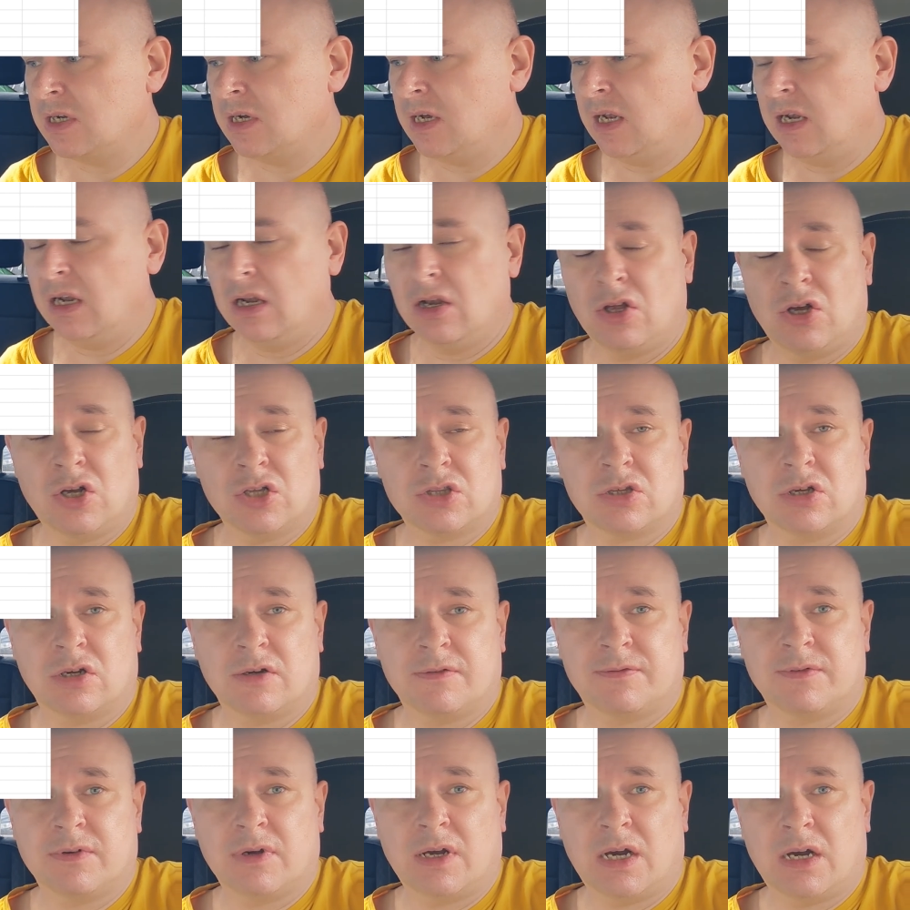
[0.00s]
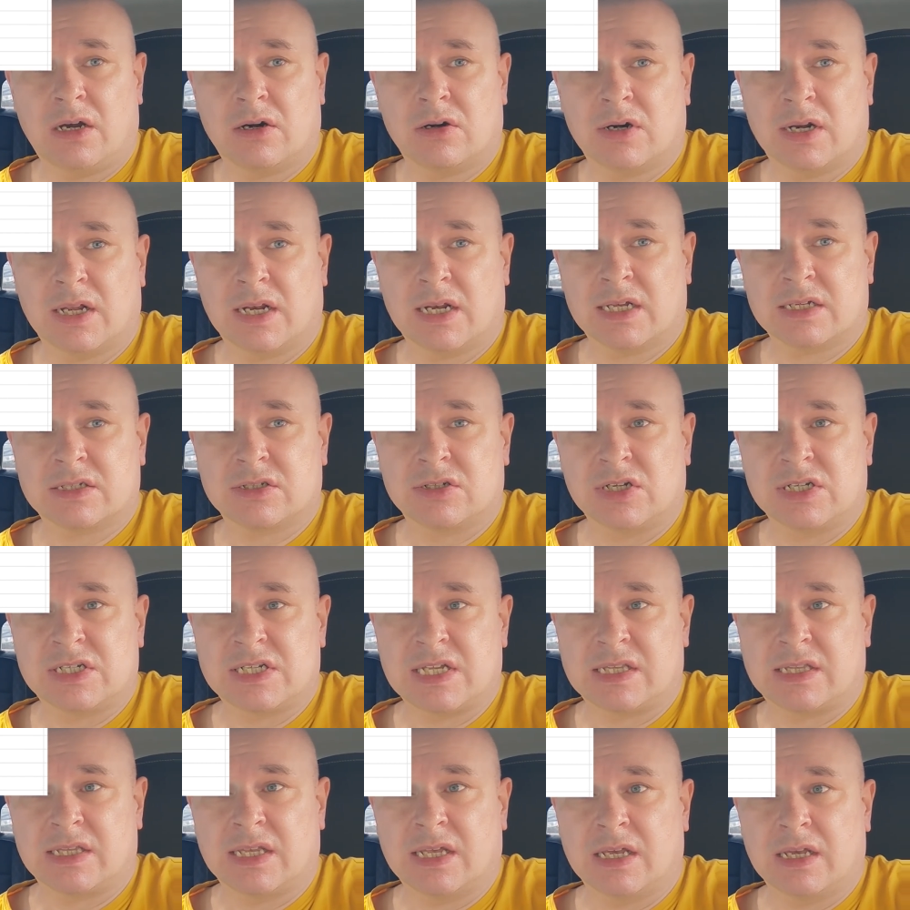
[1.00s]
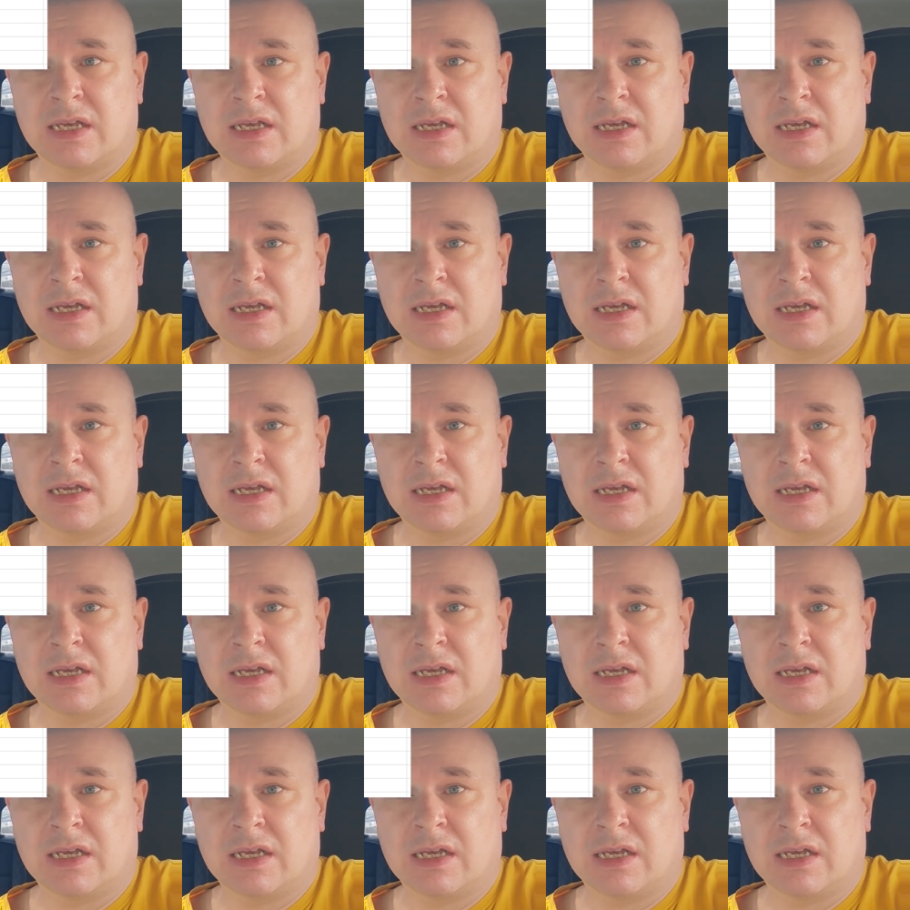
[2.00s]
a lot of our electricity